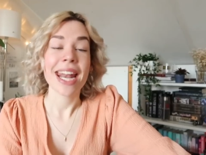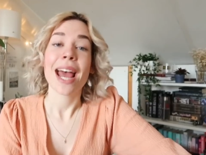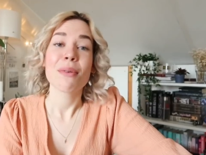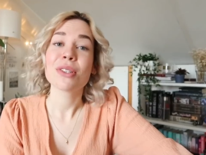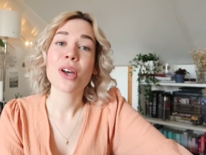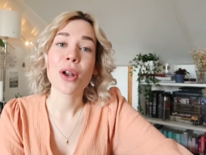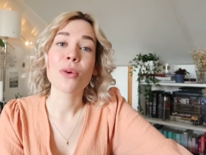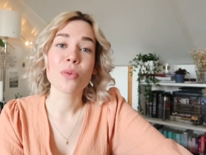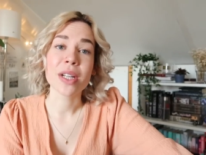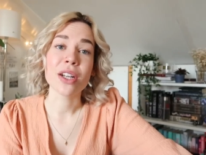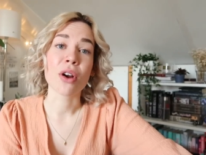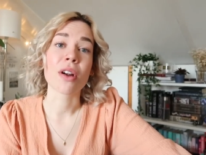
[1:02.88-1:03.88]
that I was gonna
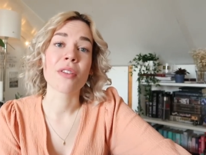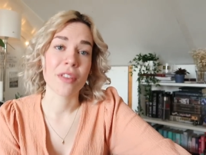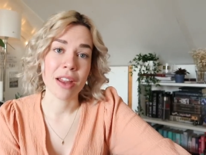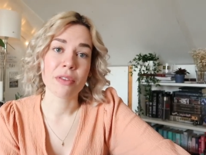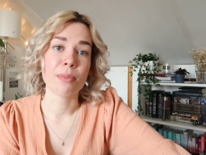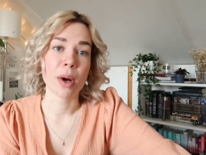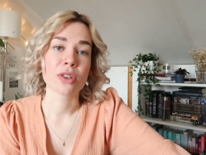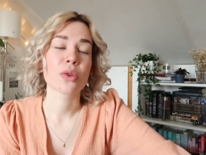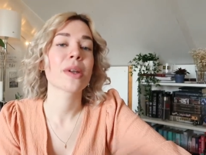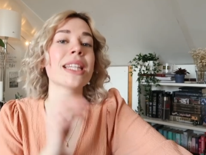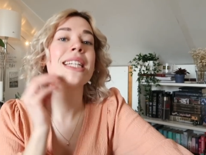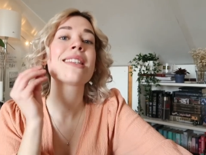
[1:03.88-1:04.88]
read her favorite books,
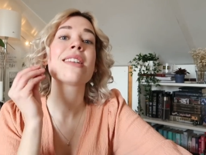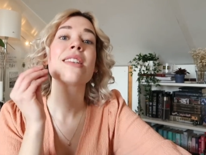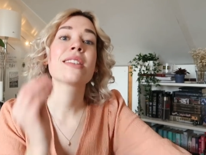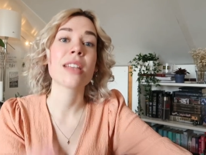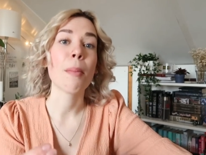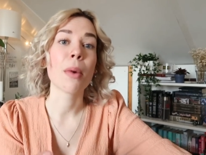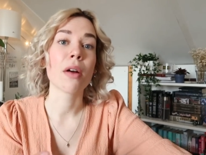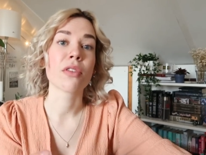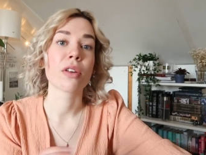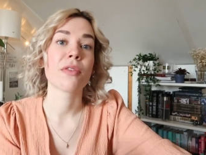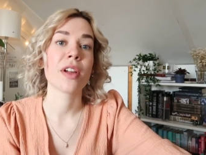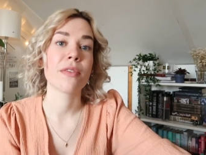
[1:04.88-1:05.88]
or at least some of
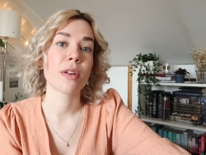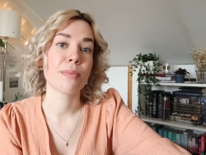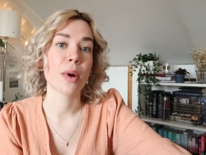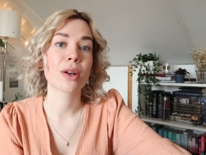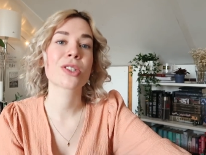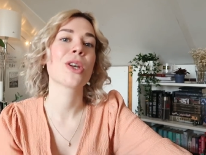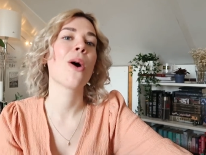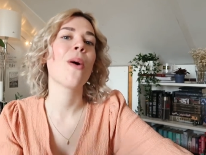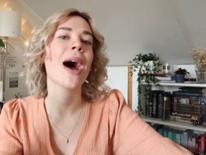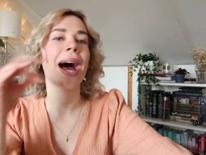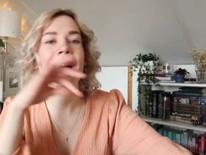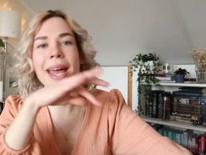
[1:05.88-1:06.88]
her favorite books.
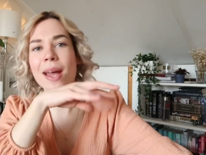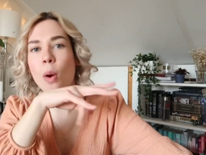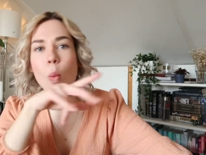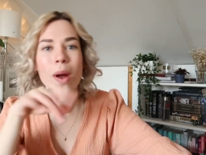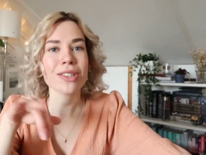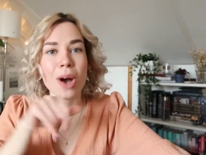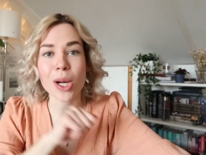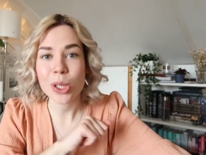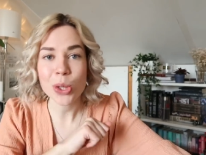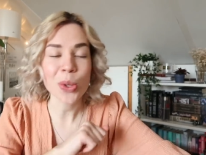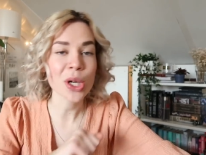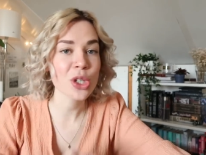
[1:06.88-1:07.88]
So I went
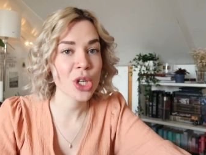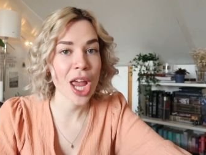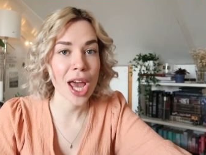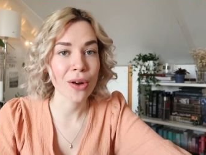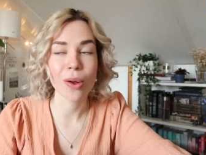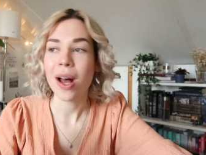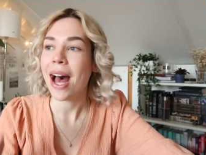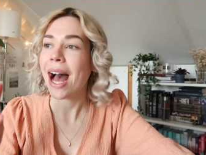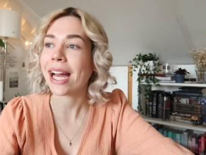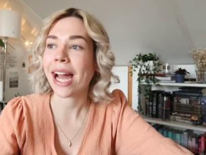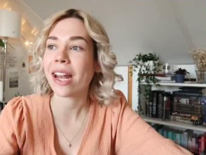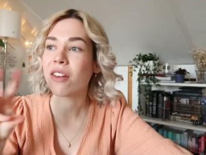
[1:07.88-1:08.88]
onto her channel,
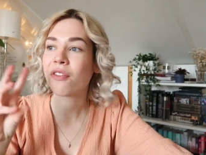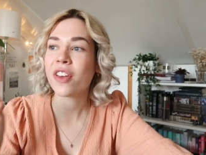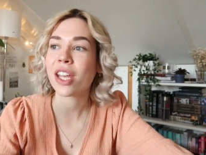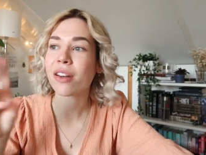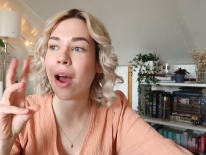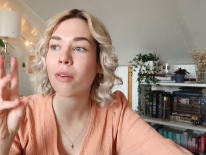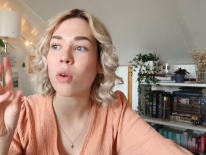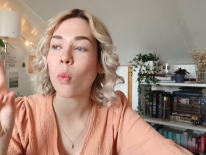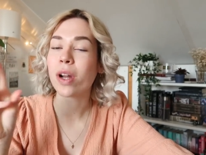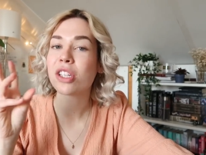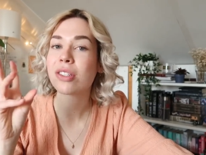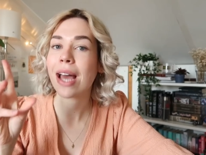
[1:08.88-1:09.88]
I kind of figured out
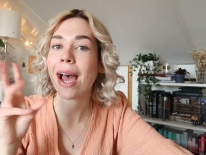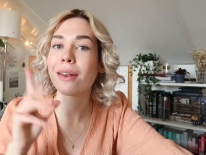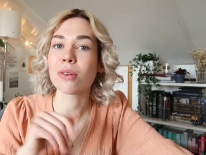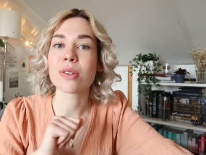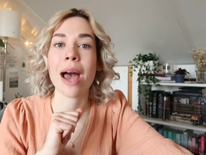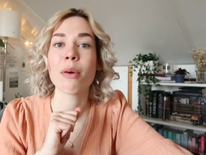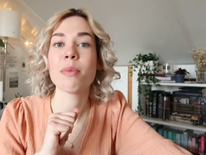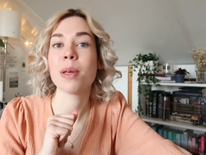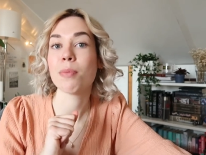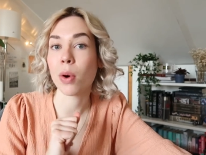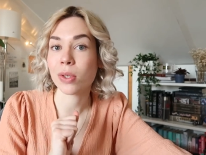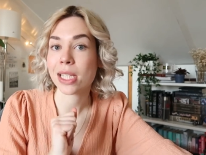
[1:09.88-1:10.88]
which titles I would
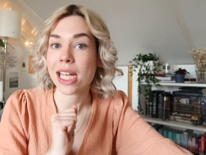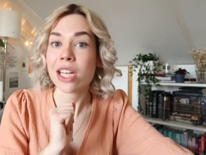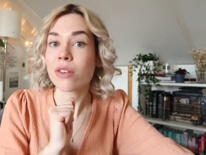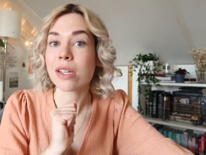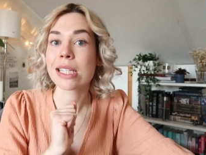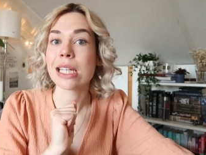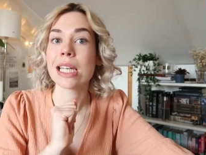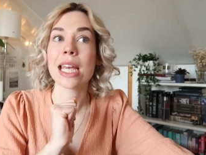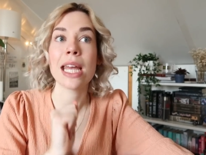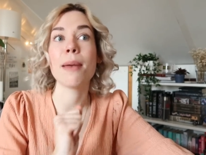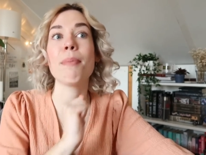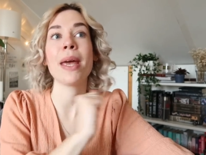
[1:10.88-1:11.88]
be most interested
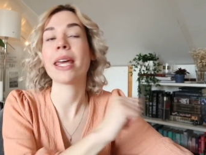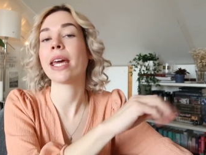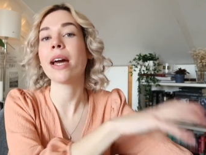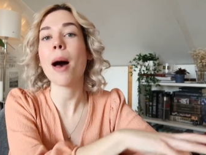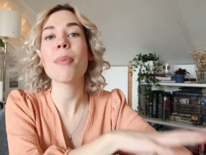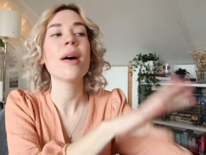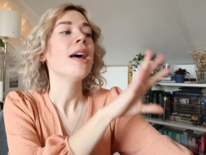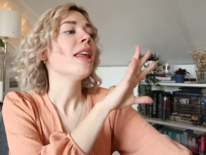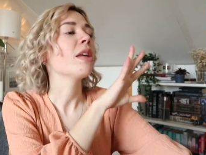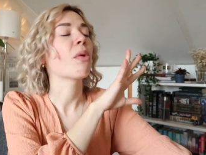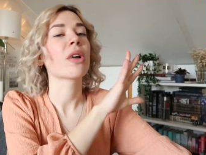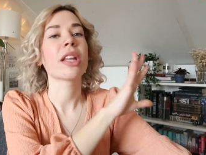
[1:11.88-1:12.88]
in picking up.
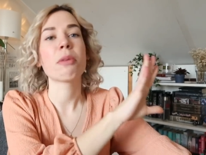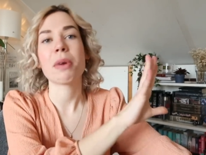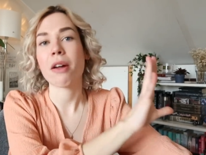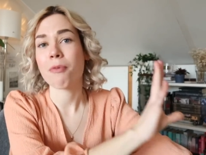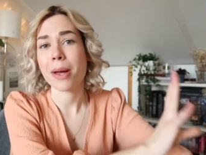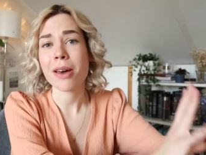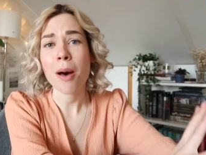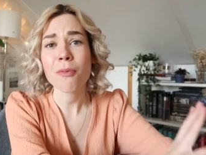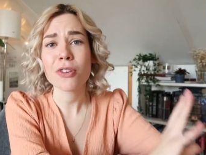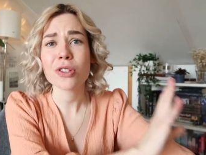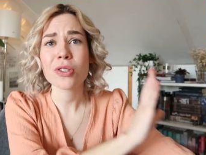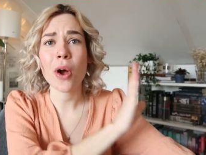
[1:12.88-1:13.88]
They were a little bit out of my
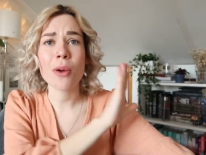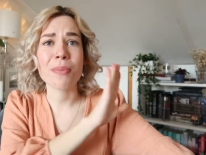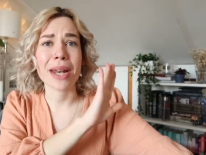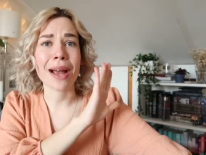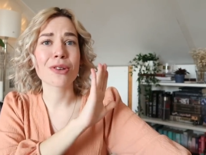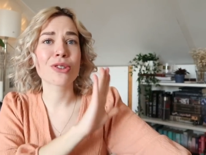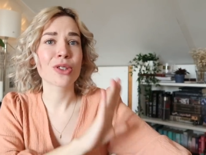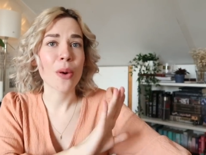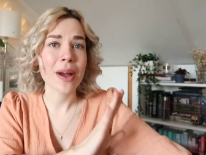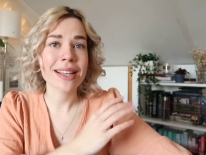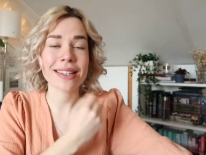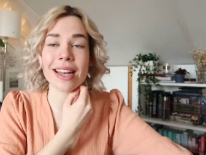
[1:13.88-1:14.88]
comfort zone, but I was
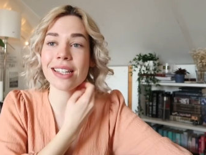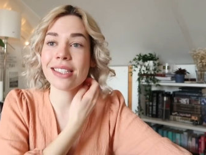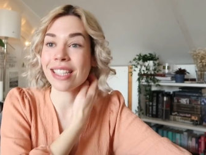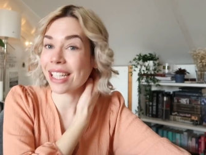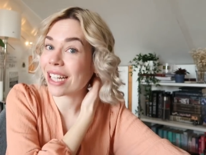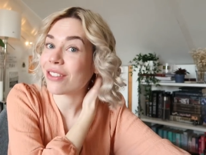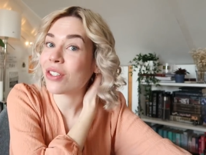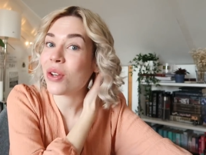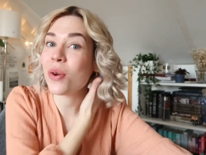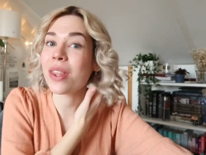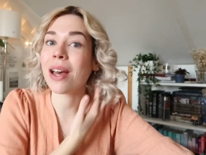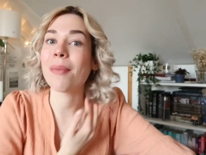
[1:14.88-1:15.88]
so excited to get
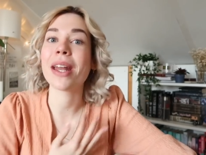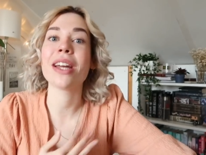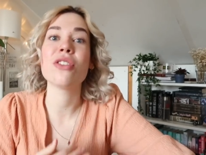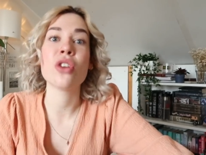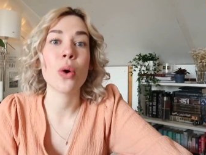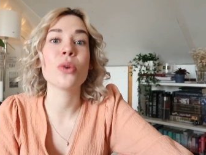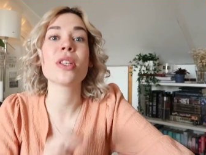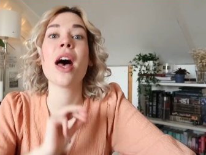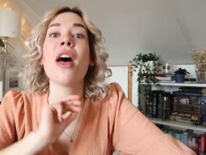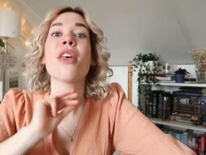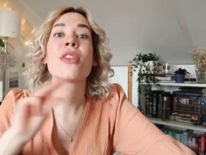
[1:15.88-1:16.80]
to them and I chose